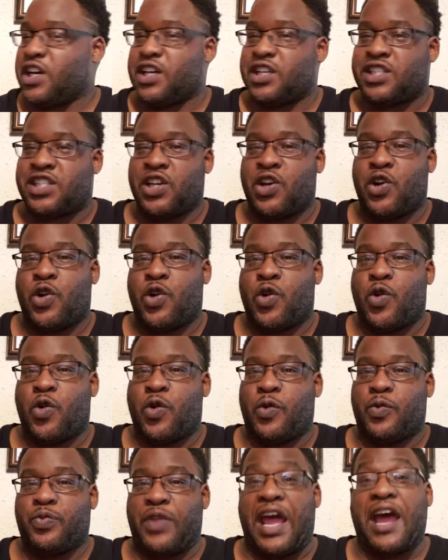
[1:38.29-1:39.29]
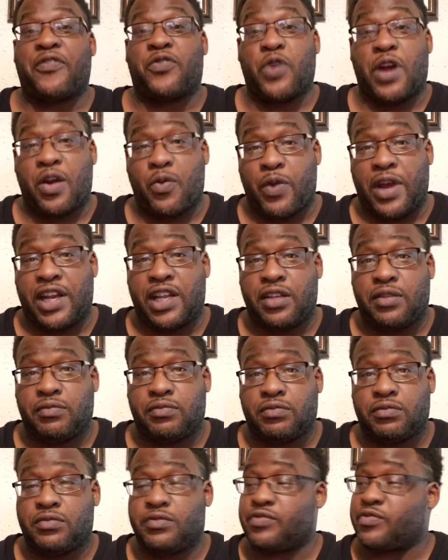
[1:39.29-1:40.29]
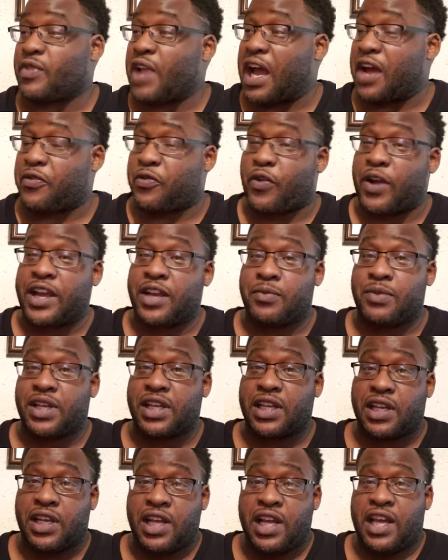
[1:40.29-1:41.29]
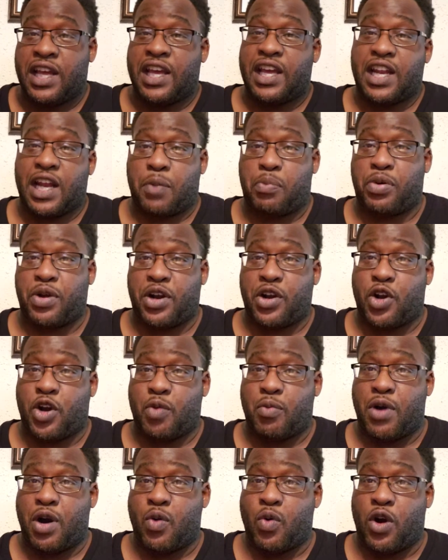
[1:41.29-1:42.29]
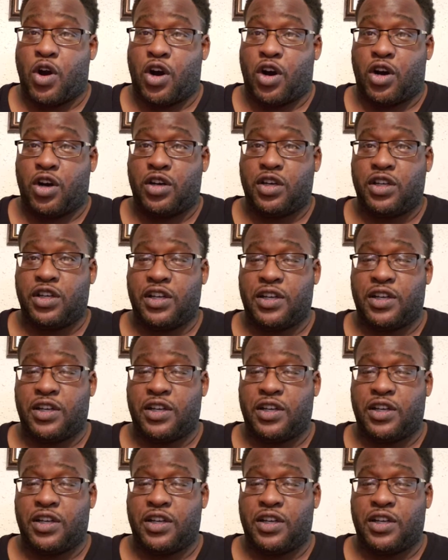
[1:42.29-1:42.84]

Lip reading: So after I read it, I framed it and I put it on my wall.